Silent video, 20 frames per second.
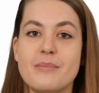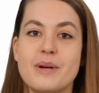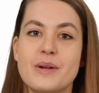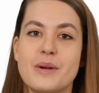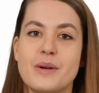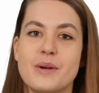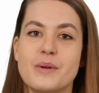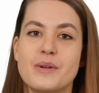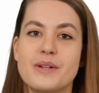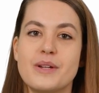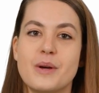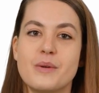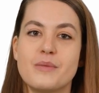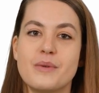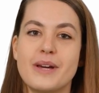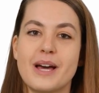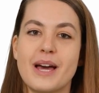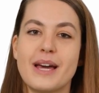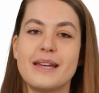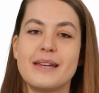miracles
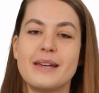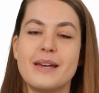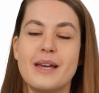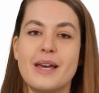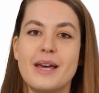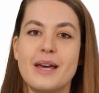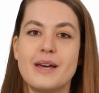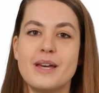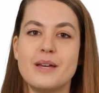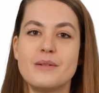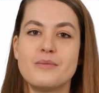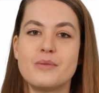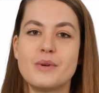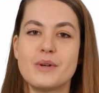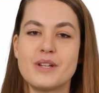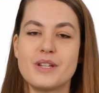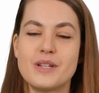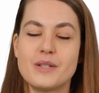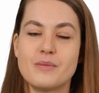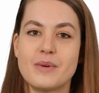overnight,
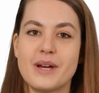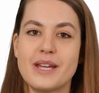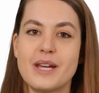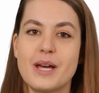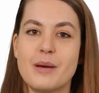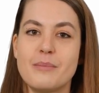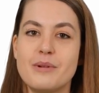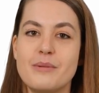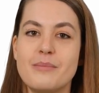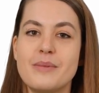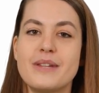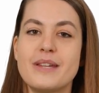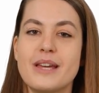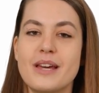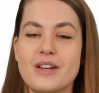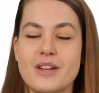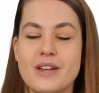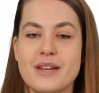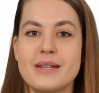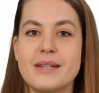conversion rate
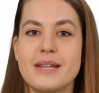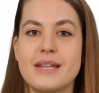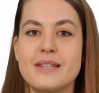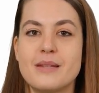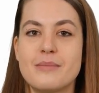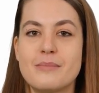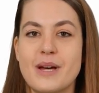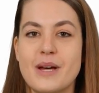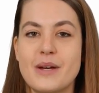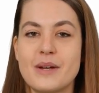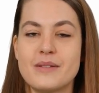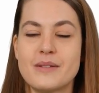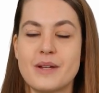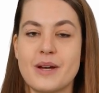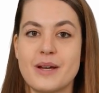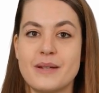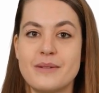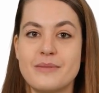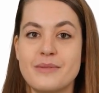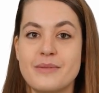optimization is a
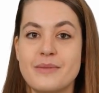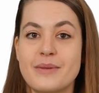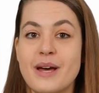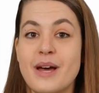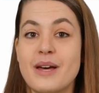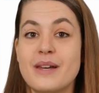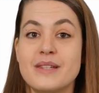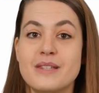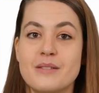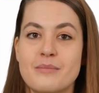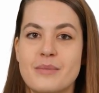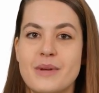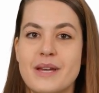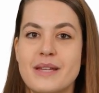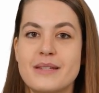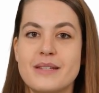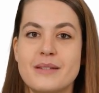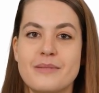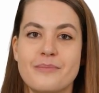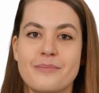marathon, not a
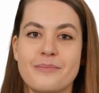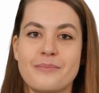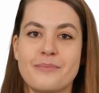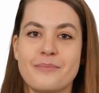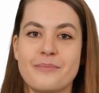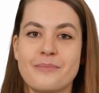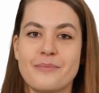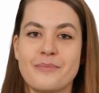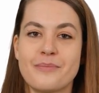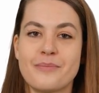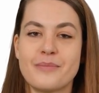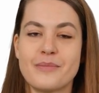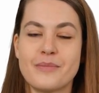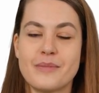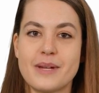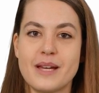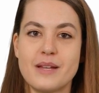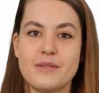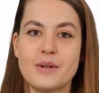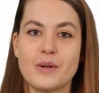sprint.
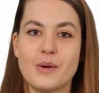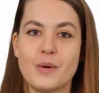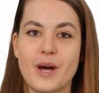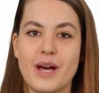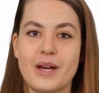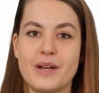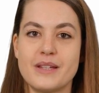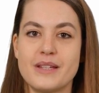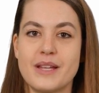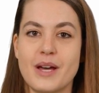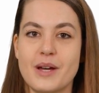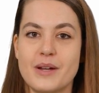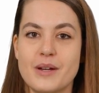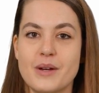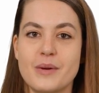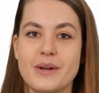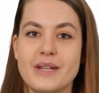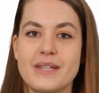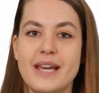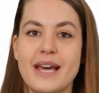It requires
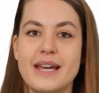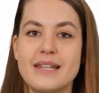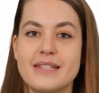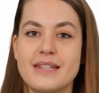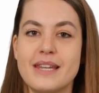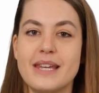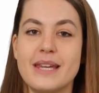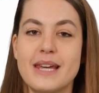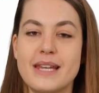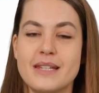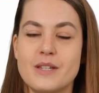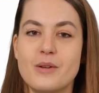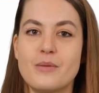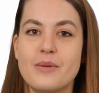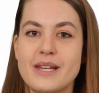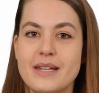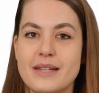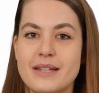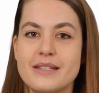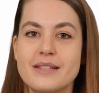ongoing testing and
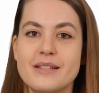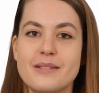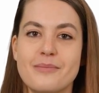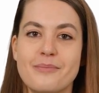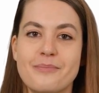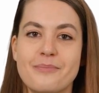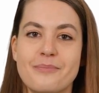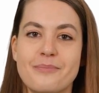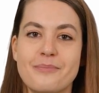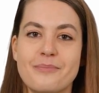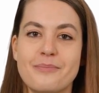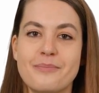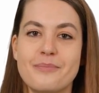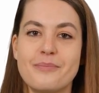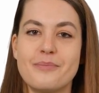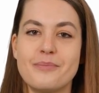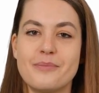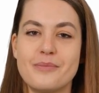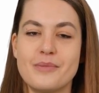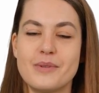tweaks.
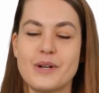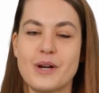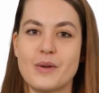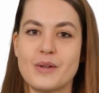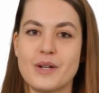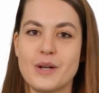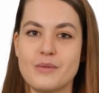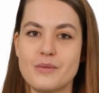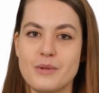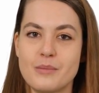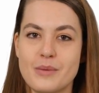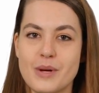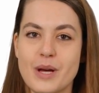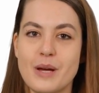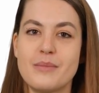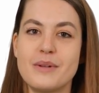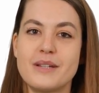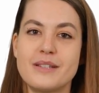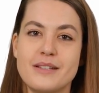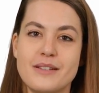Don't
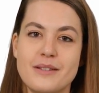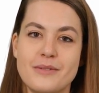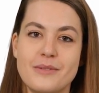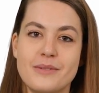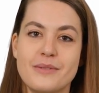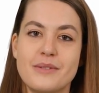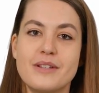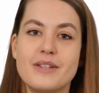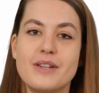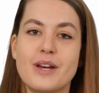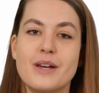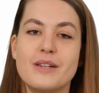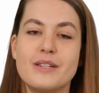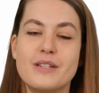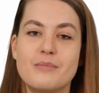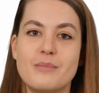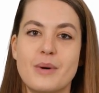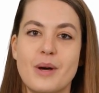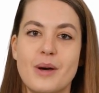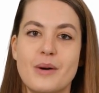overpromise, start
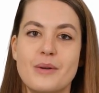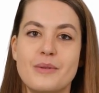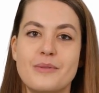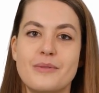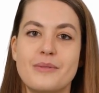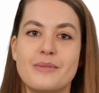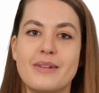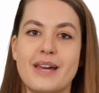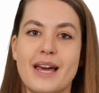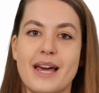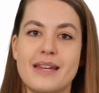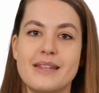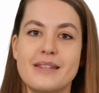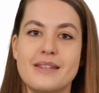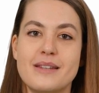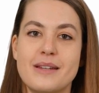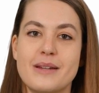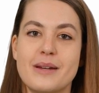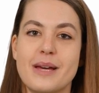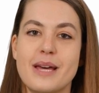small,
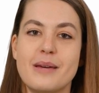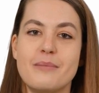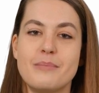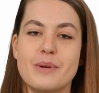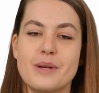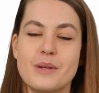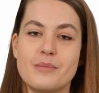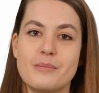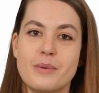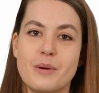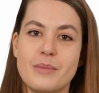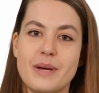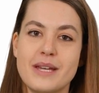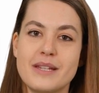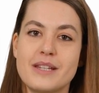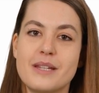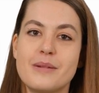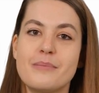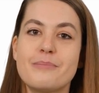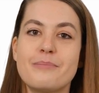test, and build
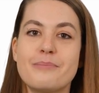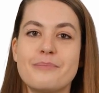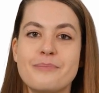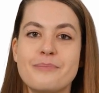momentum.